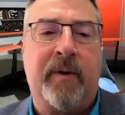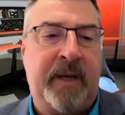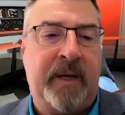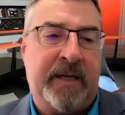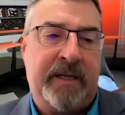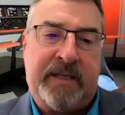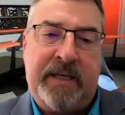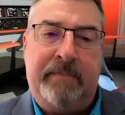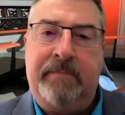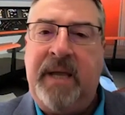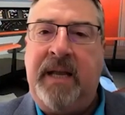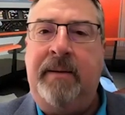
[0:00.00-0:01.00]
Because in
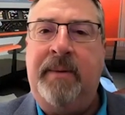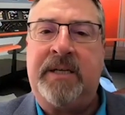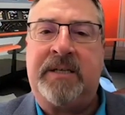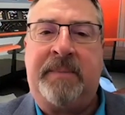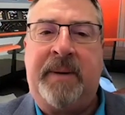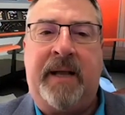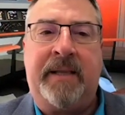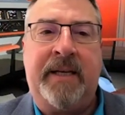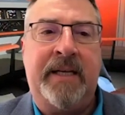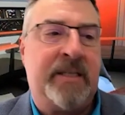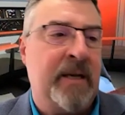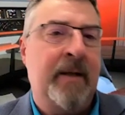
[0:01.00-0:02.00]
many
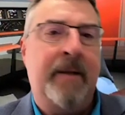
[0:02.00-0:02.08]
municipalities,